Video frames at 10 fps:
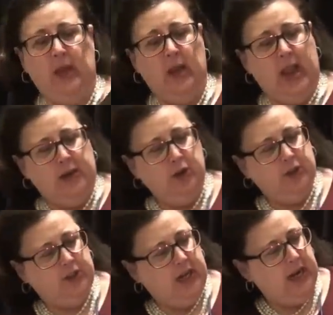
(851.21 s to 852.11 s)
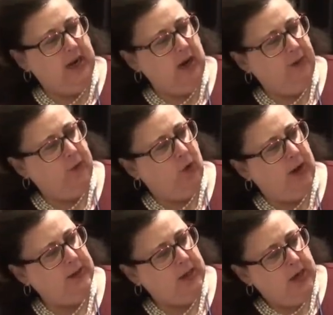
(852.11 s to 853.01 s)
And you're seeing, of
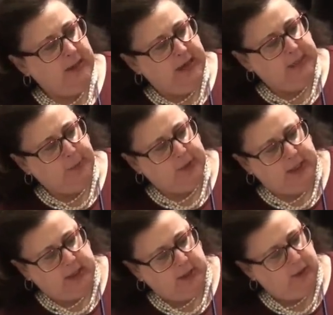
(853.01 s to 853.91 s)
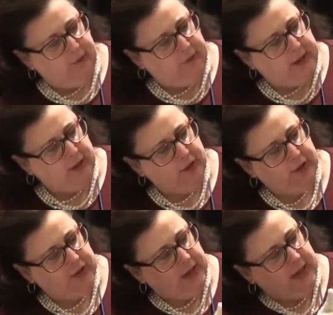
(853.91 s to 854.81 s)
course, these particular figures you're
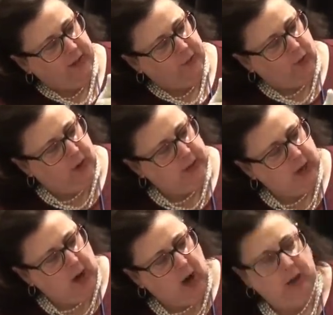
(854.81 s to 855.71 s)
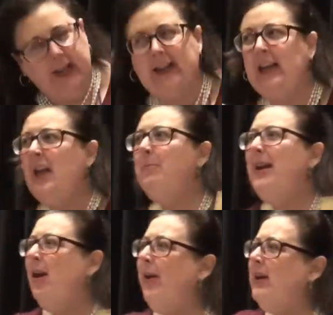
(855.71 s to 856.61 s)
seeing, of course, Our Lady.
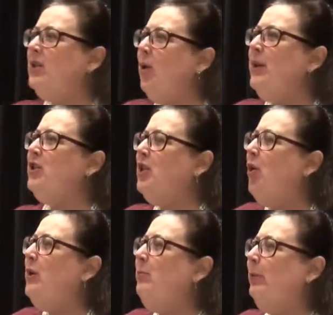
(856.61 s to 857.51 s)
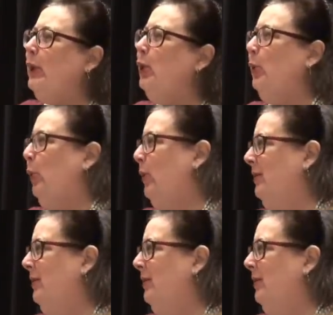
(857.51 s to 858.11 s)
Mary is always shown in blue.